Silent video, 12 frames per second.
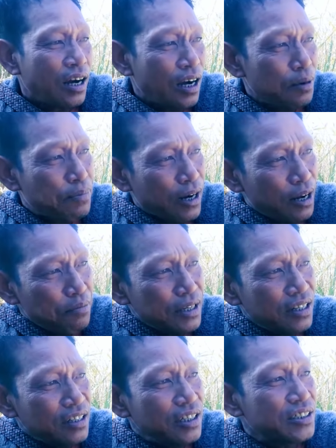Abraham
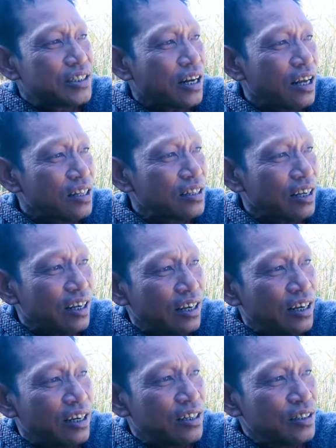in Israel
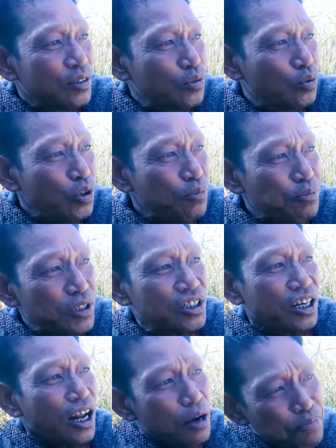de two piece
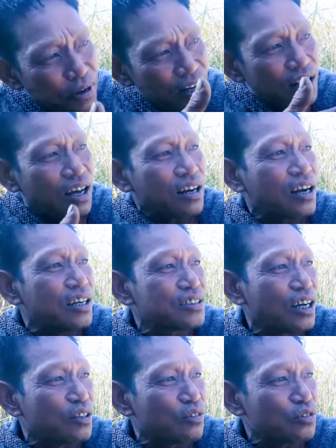and apple gal
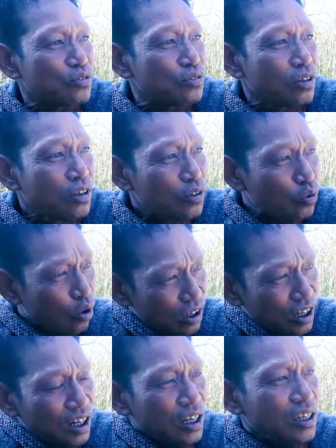kaisa. Don't
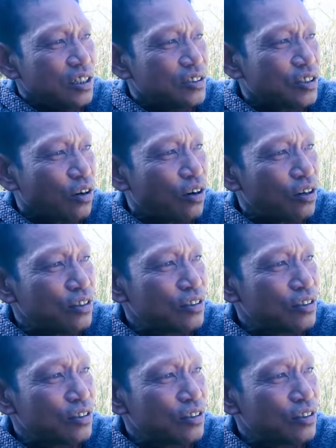none he saw.